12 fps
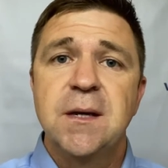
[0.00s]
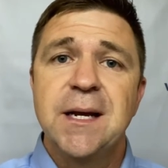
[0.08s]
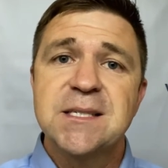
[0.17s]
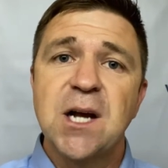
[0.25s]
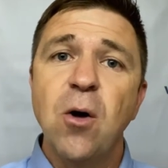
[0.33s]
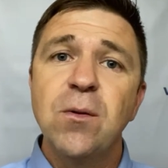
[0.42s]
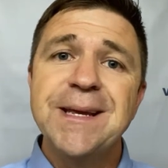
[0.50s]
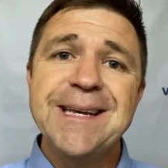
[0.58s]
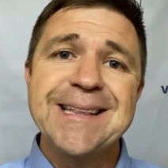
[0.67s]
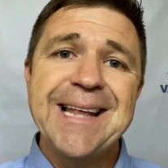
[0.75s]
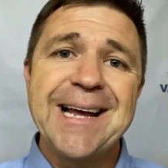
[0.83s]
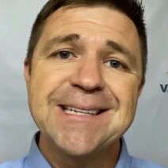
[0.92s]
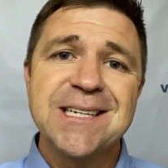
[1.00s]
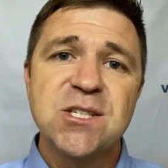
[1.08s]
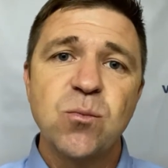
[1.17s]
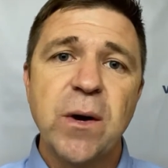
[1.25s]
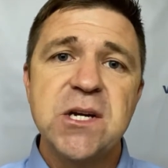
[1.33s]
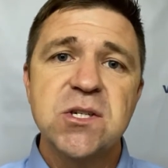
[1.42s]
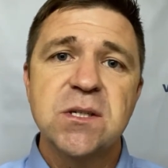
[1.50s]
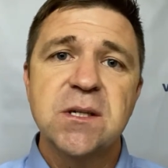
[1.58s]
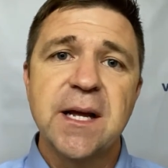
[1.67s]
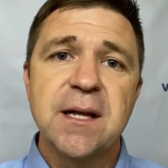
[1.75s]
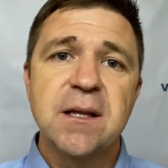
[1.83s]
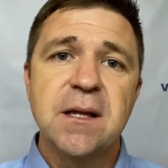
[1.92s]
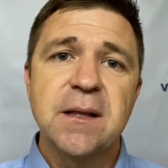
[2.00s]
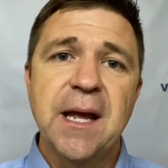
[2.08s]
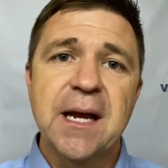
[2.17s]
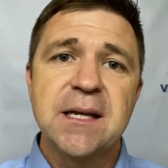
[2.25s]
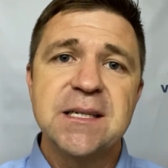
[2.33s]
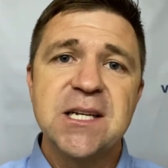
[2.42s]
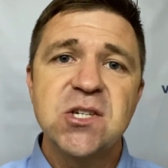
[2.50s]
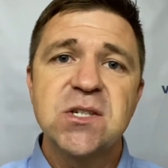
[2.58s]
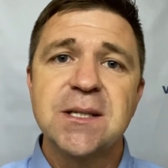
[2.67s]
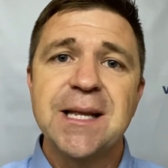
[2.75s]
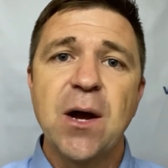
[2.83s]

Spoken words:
It's only in that situation, in that condition,